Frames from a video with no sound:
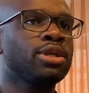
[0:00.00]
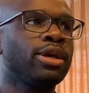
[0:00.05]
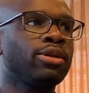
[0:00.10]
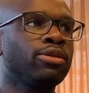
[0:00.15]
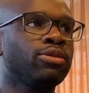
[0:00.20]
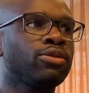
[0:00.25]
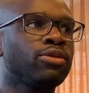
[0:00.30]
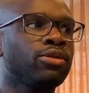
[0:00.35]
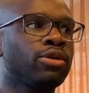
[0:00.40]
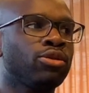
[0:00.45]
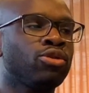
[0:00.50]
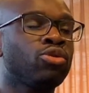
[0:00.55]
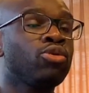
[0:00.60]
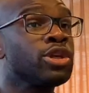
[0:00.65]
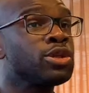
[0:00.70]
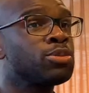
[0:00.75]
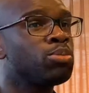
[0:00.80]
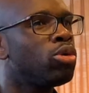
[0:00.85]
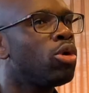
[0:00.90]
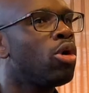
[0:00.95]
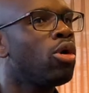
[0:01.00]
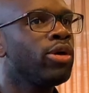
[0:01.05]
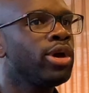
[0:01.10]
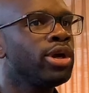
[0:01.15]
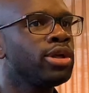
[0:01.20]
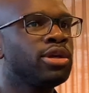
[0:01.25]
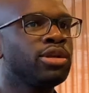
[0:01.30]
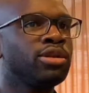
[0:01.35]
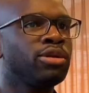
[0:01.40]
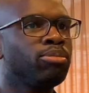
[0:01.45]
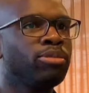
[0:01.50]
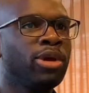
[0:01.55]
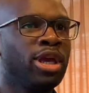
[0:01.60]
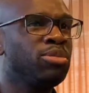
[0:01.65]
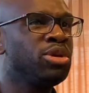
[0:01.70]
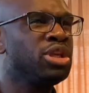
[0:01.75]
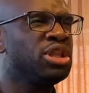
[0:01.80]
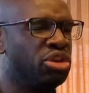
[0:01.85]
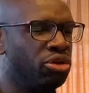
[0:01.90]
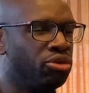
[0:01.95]
and uh, to explore it in a
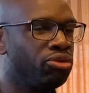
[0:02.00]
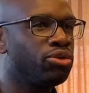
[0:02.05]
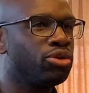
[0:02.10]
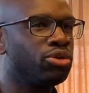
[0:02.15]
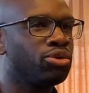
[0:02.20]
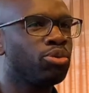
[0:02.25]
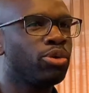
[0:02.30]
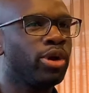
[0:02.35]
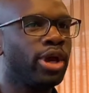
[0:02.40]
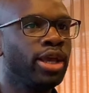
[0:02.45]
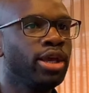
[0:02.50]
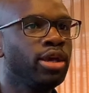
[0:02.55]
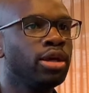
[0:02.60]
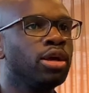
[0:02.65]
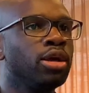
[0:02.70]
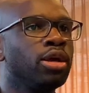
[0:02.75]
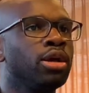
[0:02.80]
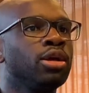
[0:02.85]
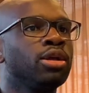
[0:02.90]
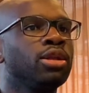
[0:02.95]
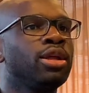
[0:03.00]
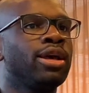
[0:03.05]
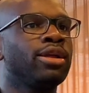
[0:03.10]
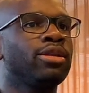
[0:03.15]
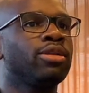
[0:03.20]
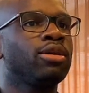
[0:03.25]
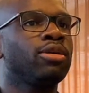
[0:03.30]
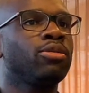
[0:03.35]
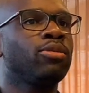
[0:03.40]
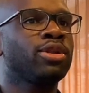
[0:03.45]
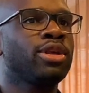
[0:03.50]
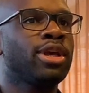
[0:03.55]
maybe different way than uh, what